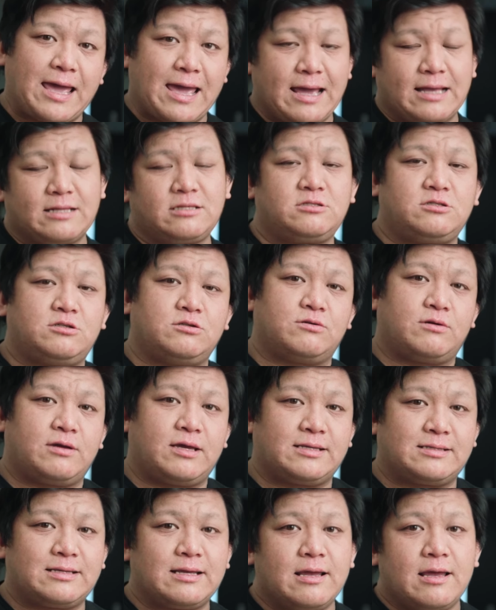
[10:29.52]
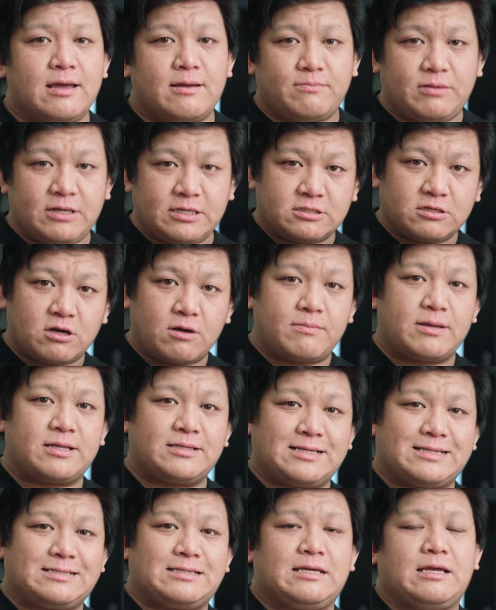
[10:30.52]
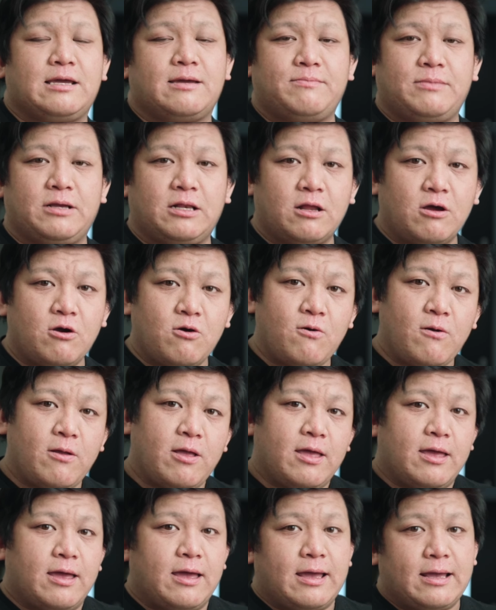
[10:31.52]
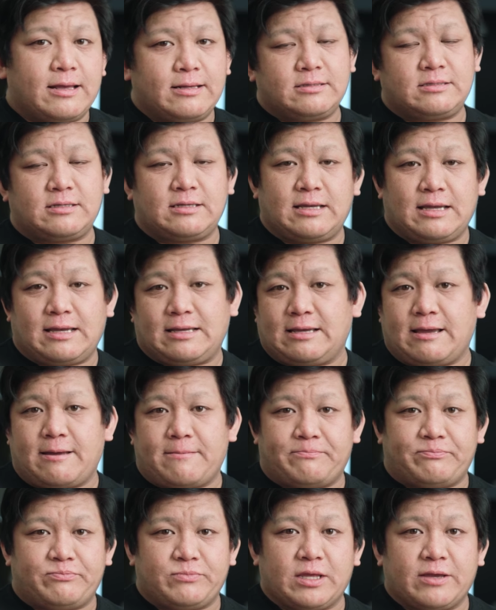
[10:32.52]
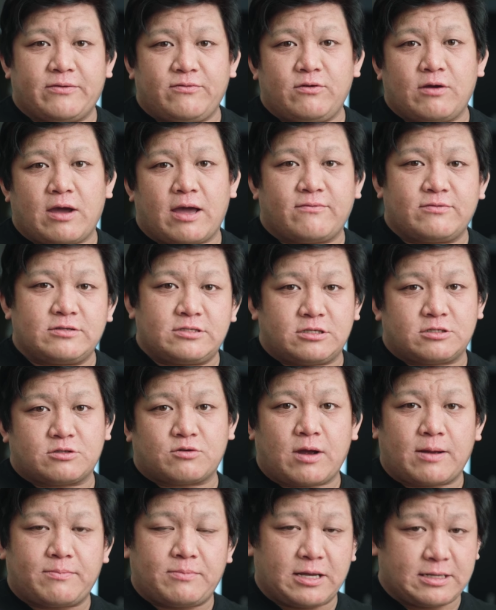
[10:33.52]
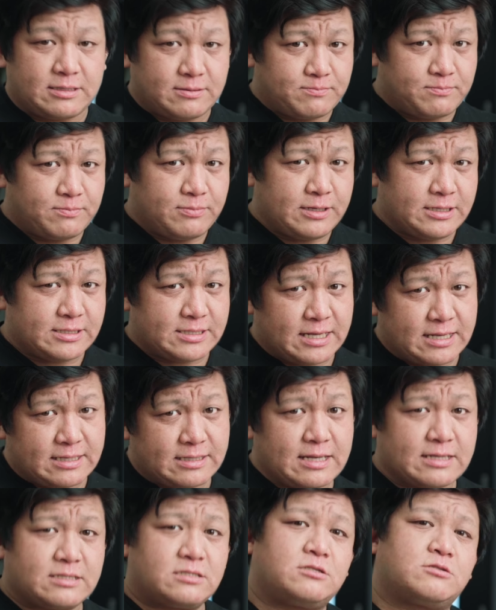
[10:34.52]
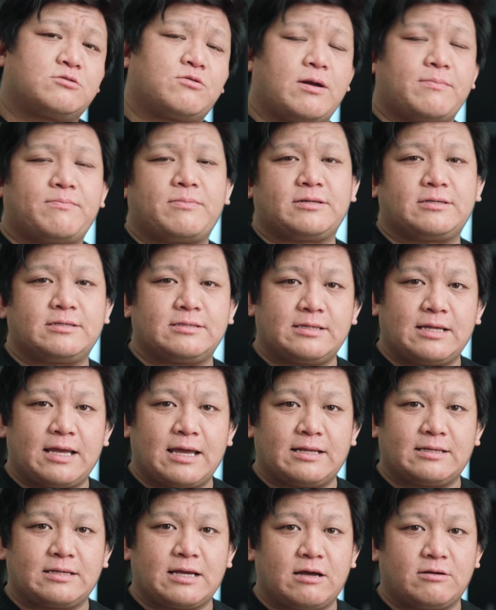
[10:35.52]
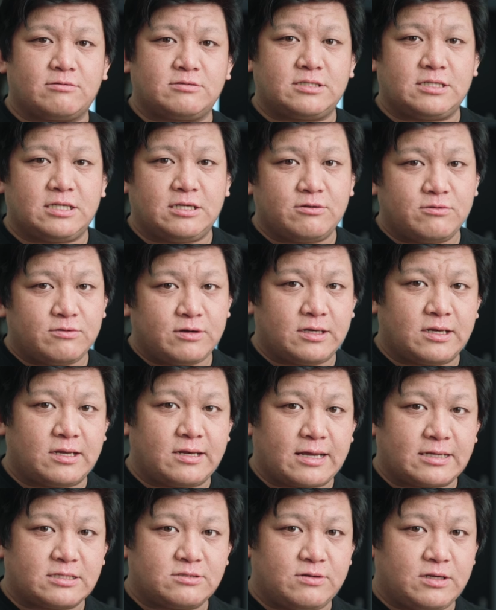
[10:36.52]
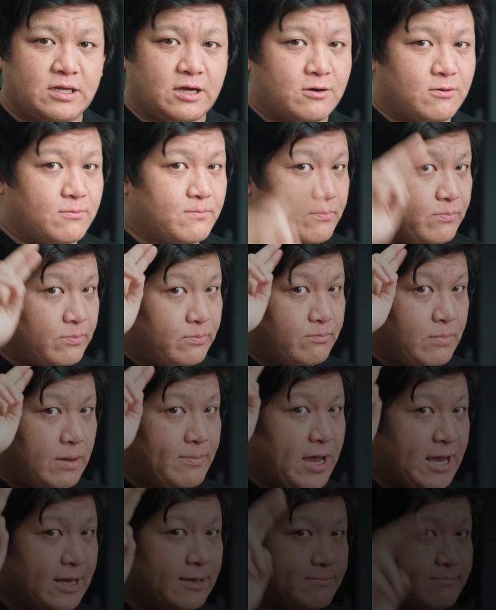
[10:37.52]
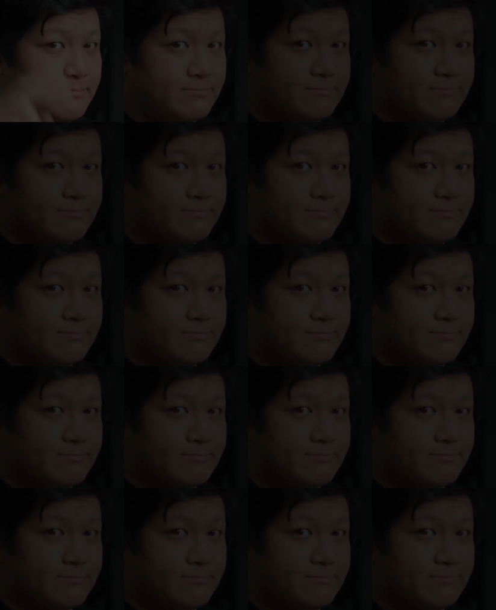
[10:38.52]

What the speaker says: add to it, please comment it here below. And yeah, if you haven't subscribed yet, please hit that subscribe button, and I'll see you in the next video. Bye bye.